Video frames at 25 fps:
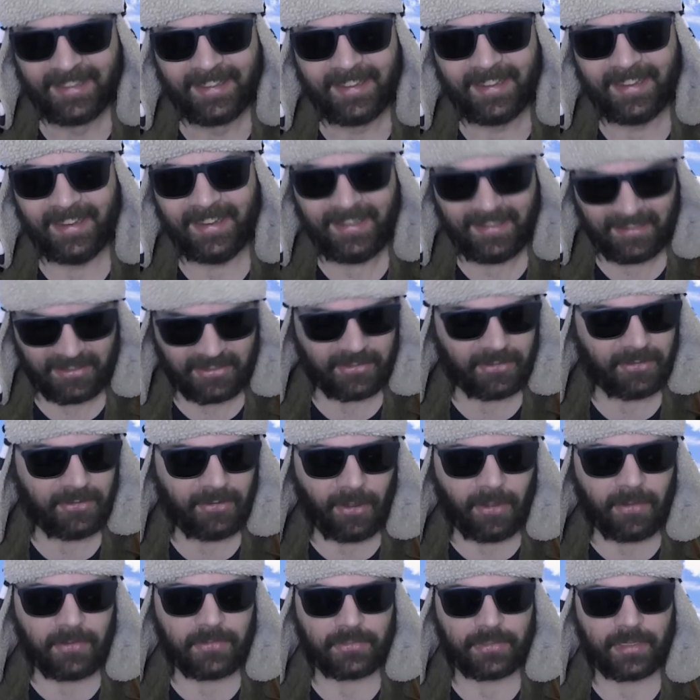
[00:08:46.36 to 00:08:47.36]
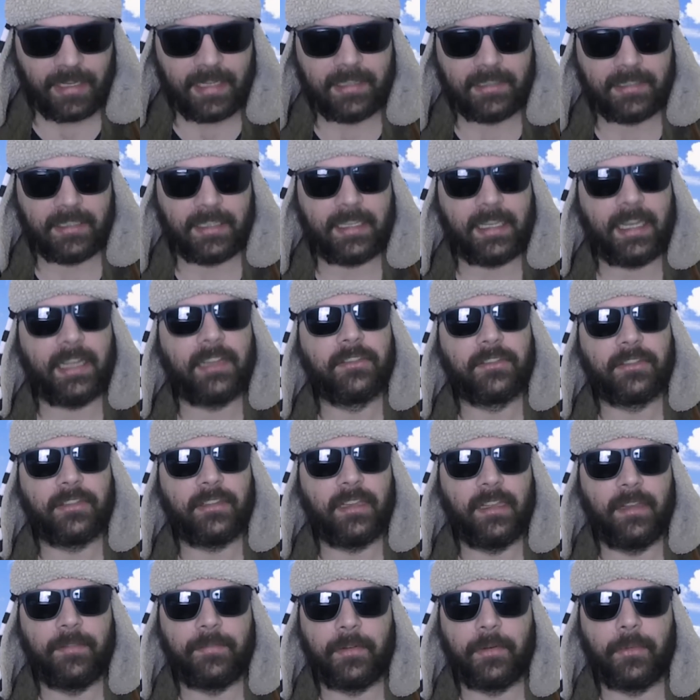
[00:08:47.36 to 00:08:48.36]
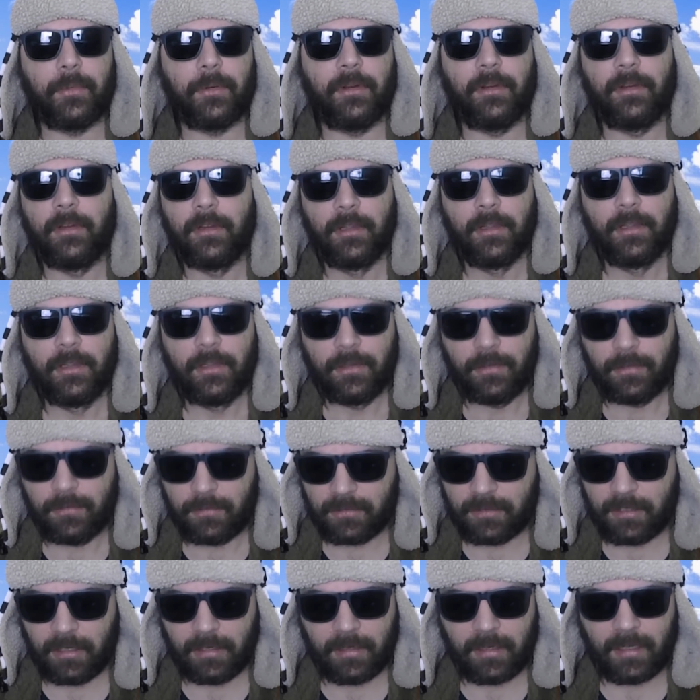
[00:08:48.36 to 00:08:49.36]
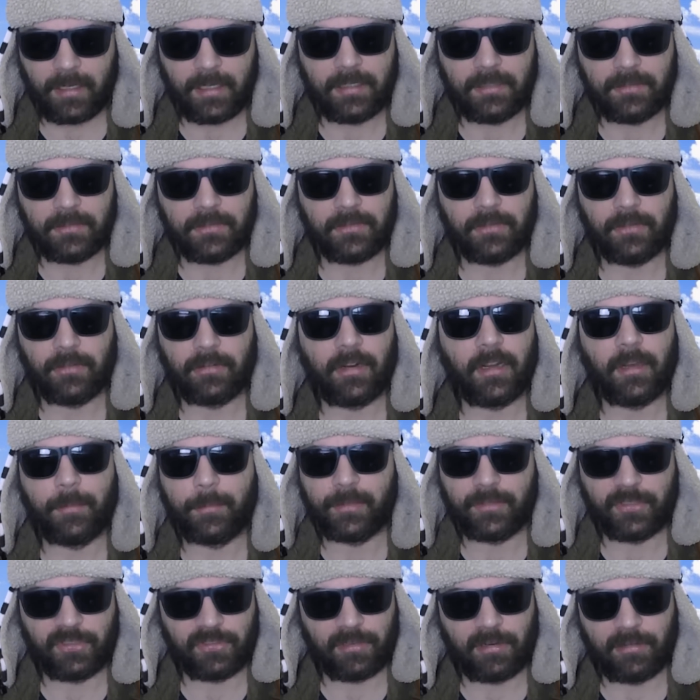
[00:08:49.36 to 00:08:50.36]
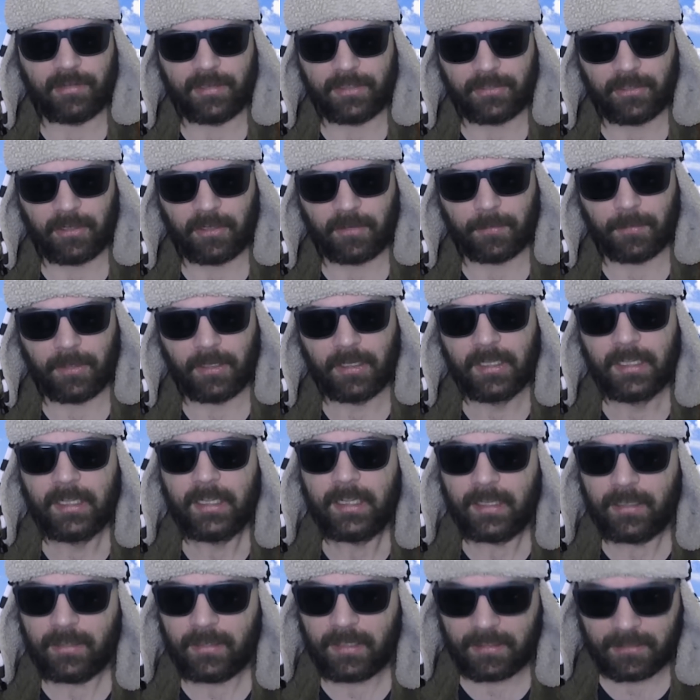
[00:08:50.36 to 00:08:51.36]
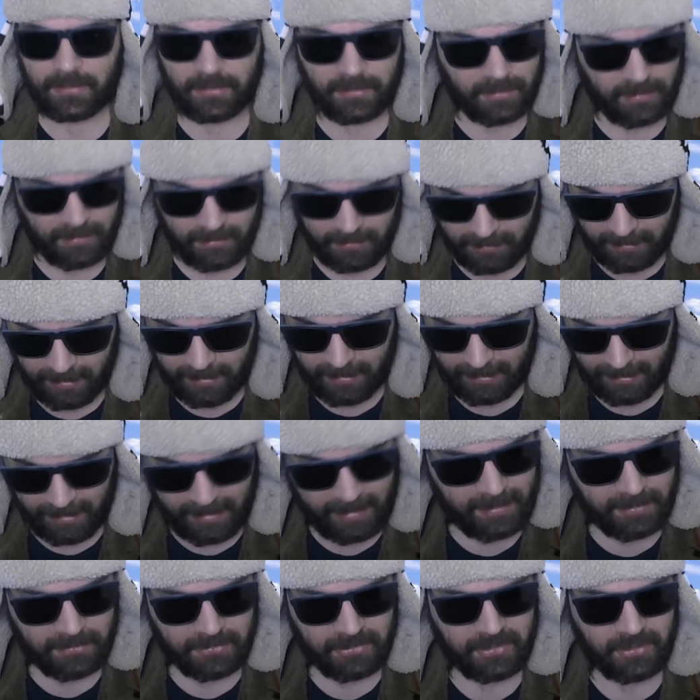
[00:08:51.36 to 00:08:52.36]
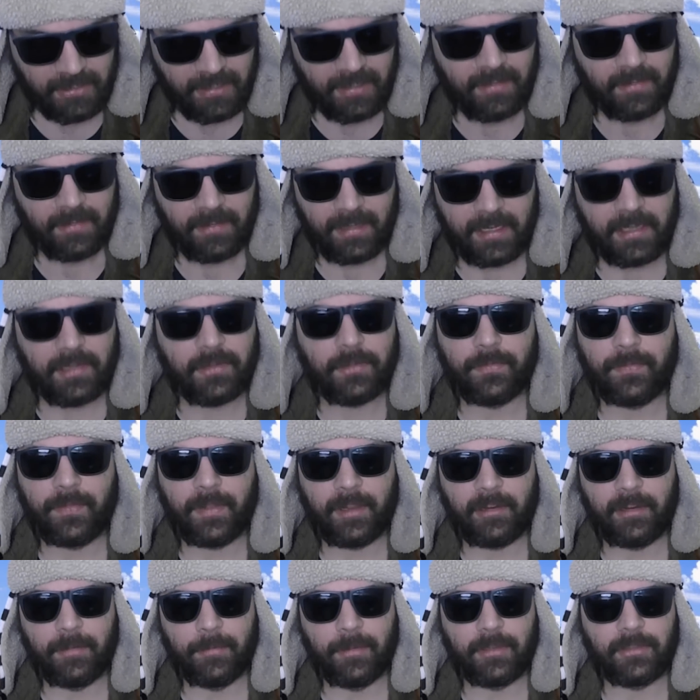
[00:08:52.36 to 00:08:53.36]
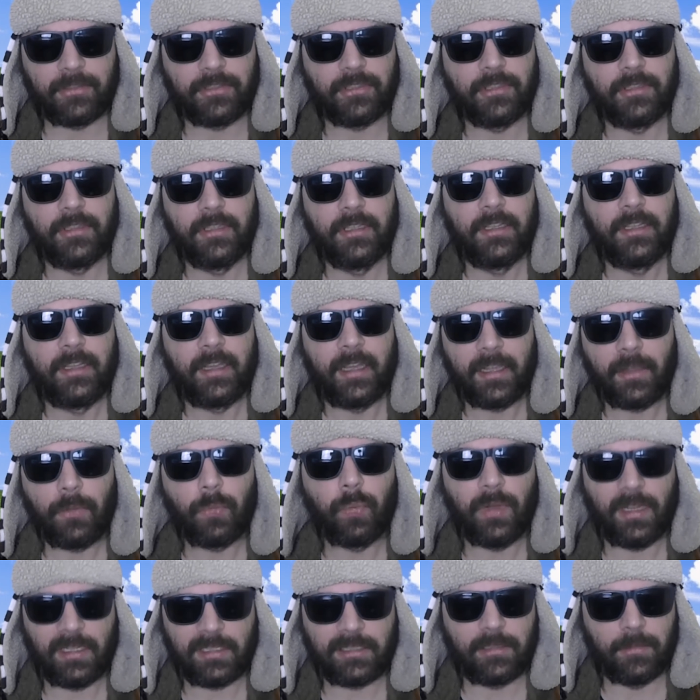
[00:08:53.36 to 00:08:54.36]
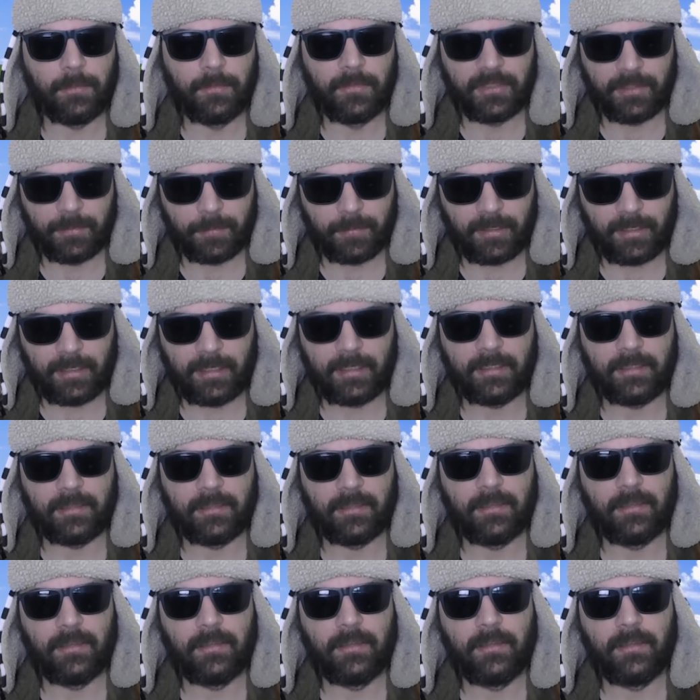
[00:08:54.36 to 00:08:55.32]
At least you're not trying to cancel everyone who denies your arbitrary dogma. In this day and age, that is very much a welcome surprise.